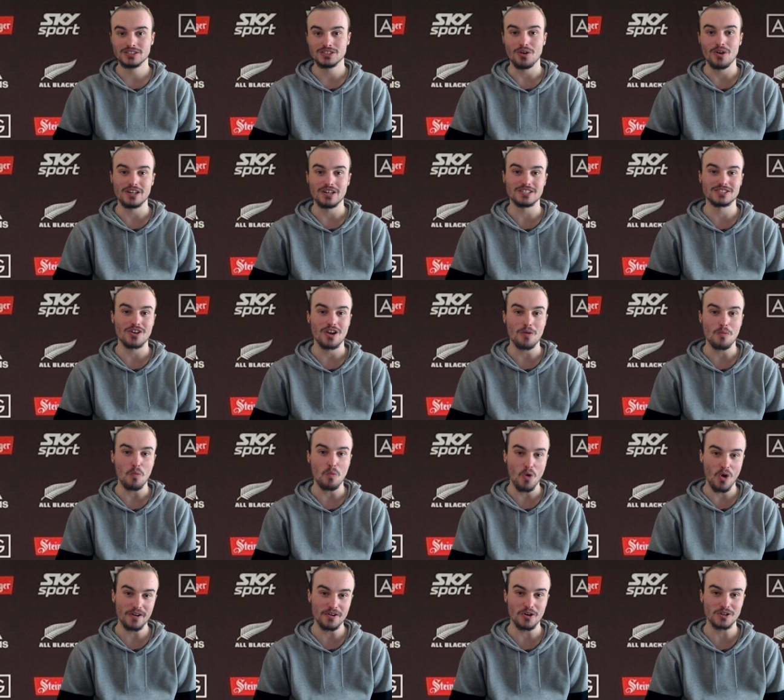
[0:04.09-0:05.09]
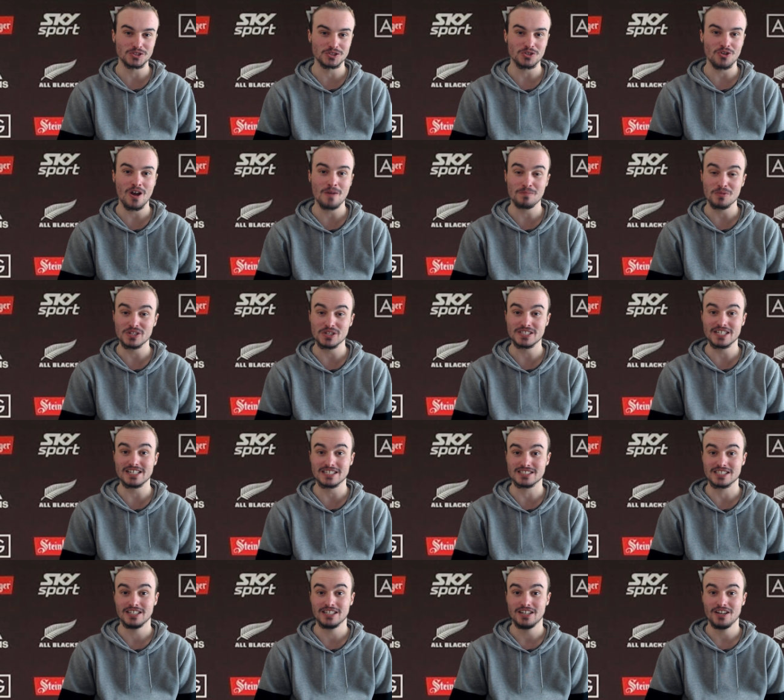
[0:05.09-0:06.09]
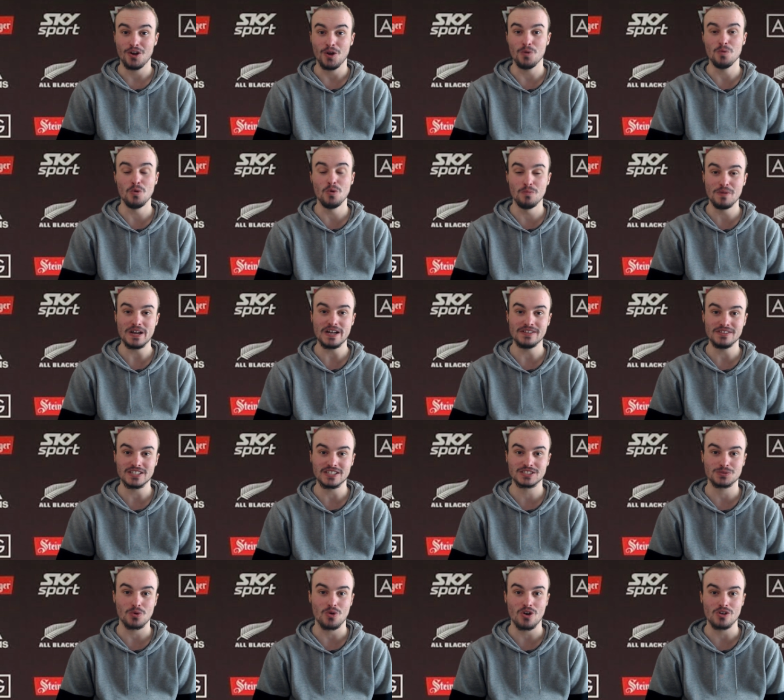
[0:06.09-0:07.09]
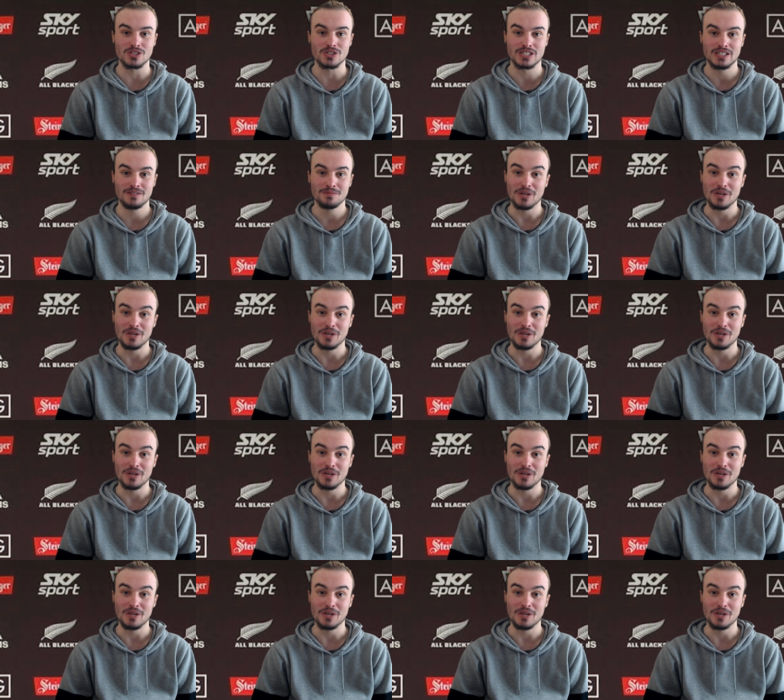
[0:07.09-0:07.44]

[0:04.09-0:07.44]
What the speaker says: so I decided why not try and predict who will be in the squad.